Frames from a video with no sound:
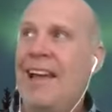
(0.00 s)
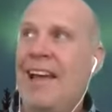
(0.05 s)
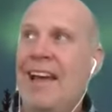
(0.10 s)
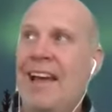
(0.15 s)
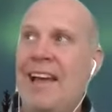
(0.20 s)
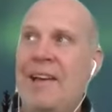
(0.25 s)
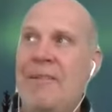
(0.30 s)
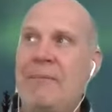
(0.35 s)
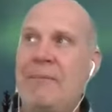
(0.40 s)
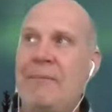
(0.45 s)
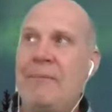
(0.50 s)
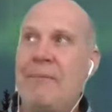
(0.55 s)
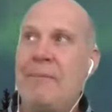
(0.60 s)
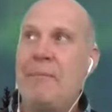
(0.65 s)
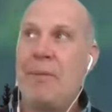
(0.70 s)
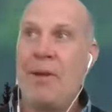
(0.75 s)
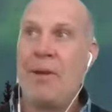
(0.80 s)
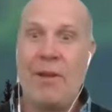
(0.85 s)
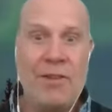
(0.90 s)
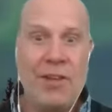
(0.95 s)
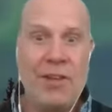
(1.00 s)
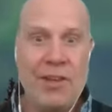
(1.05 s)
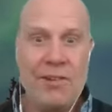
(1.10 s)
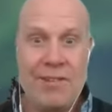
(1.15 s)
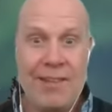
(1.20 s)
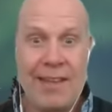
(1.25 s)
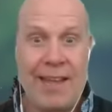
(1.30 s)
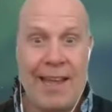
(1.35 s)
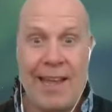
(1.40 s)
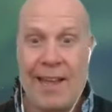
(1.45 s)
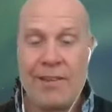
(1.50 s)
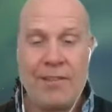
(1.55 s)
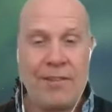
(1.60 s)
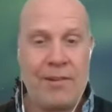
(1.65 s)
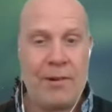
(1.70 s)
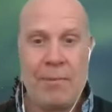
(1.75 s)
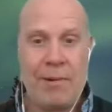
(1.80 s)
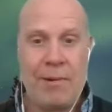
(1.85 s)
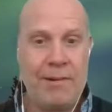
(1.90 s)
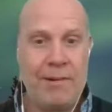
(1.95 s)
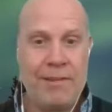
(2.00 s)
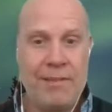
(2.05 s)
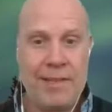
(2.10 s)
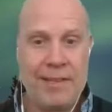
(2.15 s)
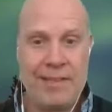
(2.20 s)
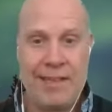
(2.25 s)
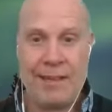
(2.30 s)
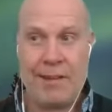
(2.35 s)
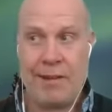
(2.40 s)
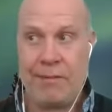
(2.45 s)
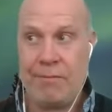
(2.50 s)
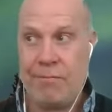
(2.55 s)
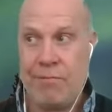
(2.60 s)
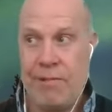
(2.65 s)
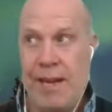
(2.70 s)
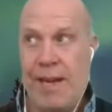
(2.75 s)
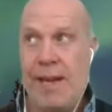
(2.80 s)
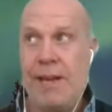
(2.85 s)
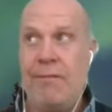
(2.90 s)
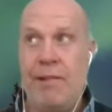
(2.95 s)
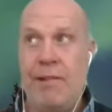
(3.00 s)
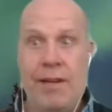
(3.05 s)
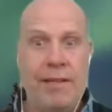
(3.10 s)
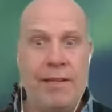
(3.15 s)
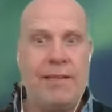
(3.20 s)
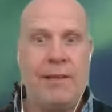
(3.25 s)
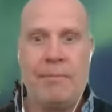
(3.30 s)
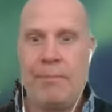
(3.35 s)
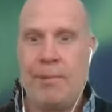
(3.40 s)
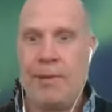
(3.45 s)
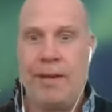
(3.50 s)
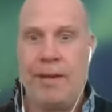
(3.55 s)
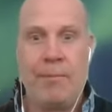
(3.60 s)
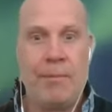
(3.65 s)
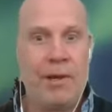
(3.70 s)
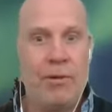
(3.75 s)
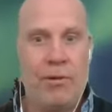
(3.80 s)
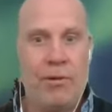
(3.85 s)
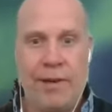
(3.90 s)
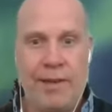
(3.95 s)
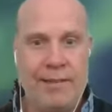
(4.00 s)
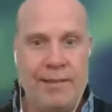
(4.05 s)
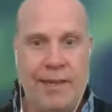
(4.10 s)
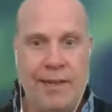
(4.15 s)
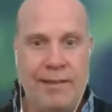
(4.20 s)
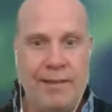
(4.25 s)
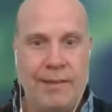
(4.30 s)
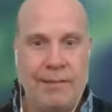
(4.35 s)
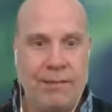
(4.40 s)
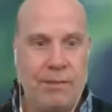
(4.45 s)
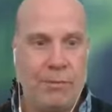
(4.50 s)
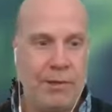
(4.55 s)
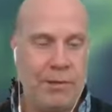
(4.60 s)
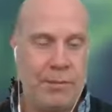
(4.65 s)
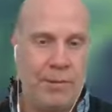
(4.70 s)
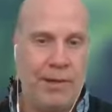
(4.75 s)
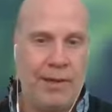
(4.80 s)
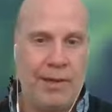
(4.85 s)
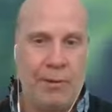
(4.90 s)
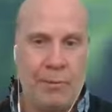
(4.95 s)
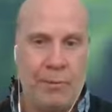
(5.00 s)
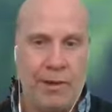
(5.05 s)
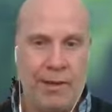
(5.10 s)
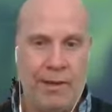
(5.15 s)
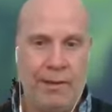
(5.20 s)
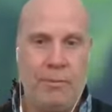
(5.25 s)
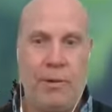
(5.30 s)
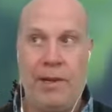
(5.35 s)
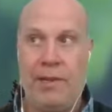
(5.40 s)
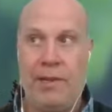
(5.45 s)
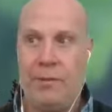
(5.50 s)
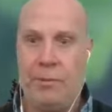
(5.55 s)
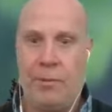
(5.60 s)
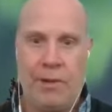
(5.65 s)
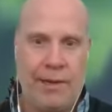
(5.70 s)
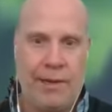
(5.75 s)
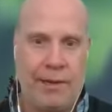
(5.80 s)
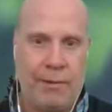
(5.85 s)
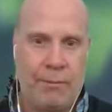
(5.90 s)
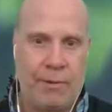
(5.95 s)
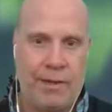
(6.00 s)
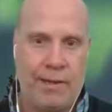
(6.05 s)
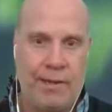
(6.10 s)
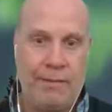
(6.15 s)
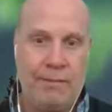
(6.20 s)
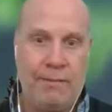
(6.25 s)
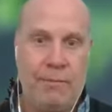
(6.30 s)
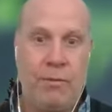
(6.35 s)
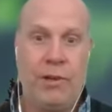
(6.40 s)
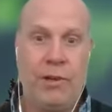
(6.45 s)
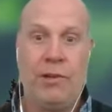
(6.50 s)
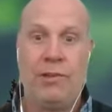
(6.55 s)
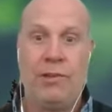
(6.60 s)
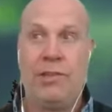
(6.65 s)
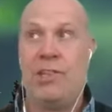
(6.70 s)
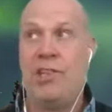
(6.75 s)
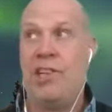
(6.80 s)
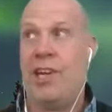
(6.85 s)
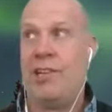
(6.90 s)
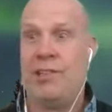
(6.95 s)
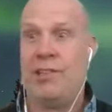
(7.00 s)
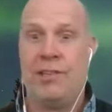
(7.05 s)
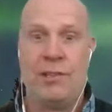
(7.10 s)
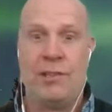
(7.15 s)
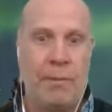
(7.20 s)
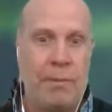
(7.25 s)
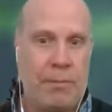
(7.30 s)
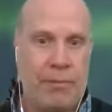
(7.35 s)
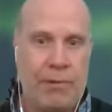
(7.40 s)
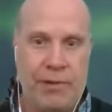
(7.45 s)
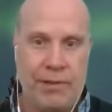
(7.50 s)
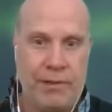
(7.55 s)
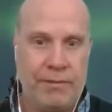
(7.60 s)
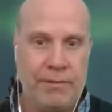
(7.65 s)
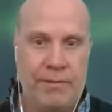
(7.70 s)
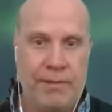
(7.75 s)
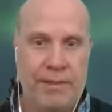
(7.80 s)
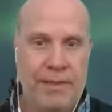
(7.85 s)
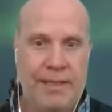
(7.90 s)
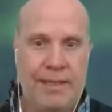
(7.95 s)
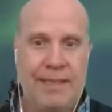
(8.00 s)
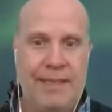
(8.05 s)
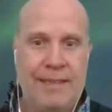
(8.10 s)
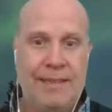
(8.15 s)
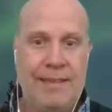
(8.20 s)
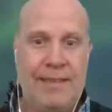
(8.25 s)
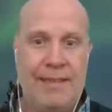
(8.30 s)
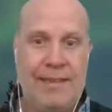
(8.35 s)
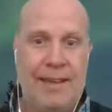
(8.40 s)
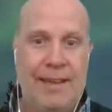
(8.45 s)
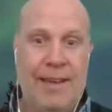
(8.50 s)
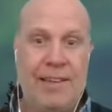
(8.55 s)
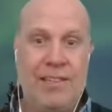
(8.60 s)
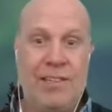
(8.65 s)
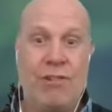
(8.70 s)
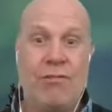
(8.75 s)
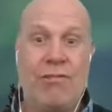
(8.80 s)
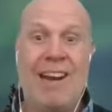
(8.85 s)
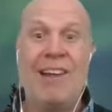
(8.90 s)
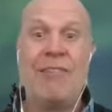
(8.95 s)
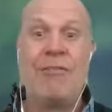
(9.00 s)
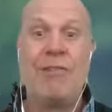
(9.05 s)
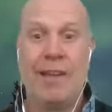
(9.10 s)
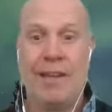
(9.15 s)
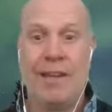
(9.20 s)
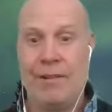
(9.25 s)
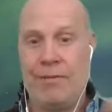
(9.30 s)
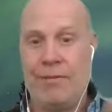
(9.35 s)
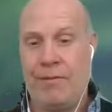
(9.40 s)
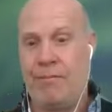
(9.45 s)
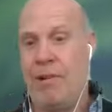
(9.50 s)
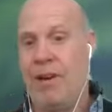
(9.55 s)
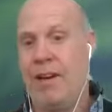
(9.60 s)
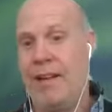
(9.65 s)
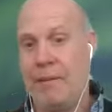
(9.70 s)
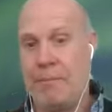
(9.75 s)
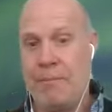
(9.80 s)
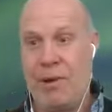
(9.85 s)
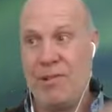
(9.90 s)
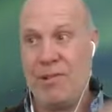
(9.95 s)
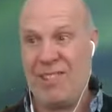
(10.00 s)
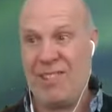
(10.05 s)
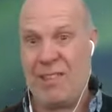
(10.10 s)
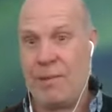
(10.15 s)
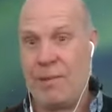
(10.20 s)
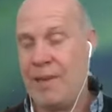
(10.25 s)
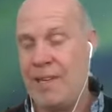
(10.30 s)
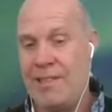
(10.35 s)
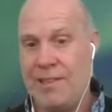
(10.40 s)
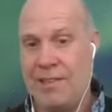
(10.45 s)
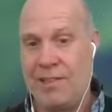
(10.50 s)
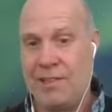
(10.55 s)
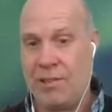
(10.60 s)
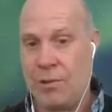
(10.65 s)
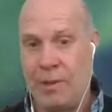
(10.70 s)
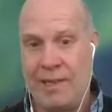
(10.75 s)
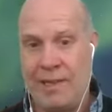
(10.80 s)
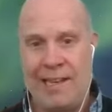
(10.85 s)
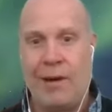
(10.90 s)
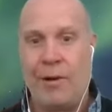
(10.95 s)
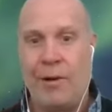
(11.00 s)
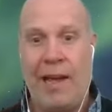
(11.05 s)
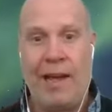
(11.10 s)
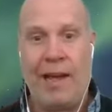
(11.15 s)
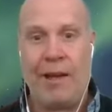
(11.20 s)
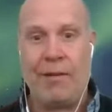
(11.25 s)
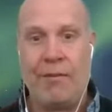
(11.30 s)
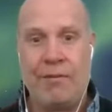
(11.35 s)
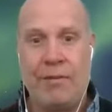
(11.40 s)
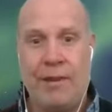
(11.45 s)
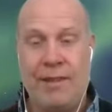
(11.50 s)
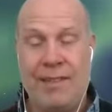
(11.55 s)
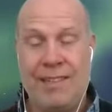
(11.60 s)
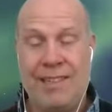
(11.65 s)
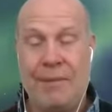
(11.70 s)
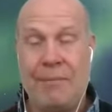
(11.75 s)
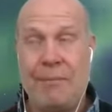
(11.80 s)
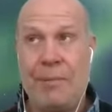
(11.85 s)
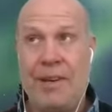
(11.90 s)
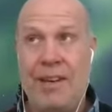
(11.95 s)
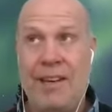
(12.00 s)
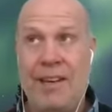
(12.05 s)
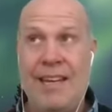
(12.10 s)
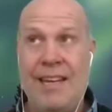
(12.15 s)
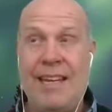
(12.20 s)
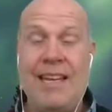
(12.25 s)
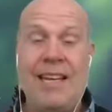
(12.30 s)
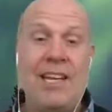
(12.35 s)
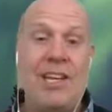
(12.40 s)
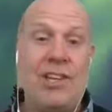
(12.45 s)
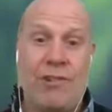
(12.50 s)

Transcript: Um, but I've used that hackathon approach exactly like really, really simply in my organization. So what's working well? What isn't working well? What are your suggestions to improve? as a grounding for running most of the meetings that we now have. And it's completely